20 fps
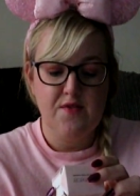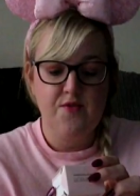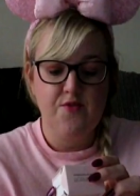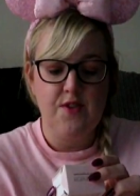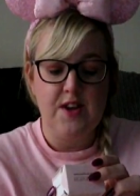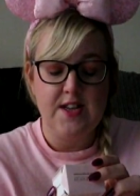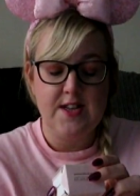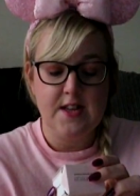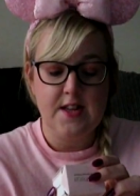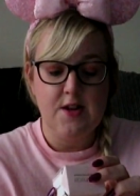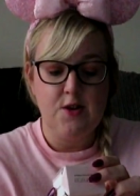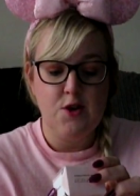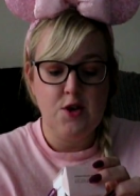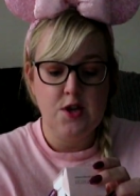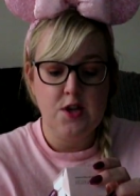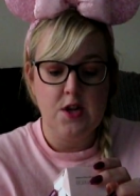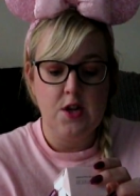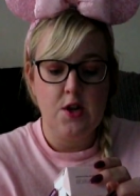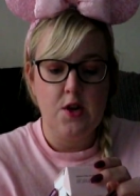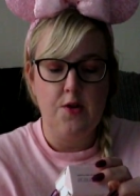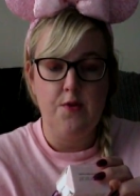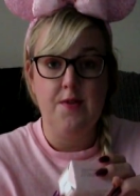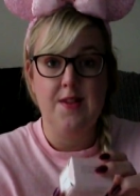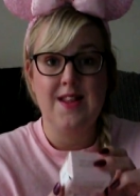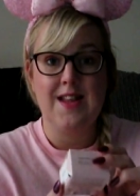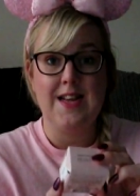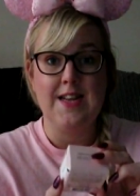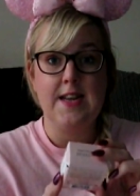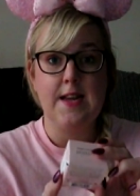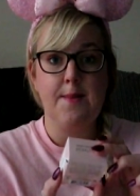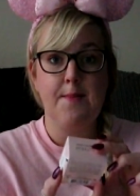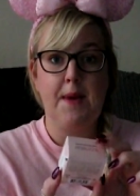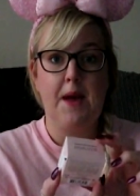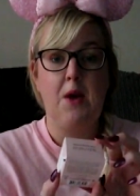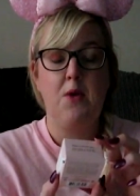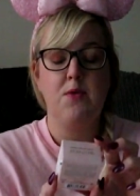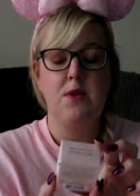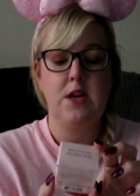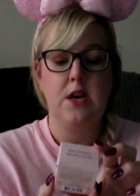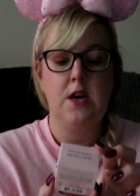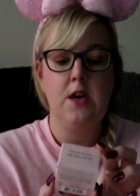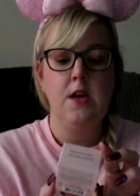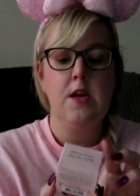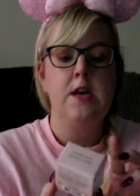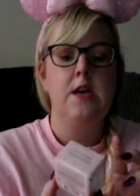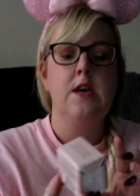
translucent loose setting powder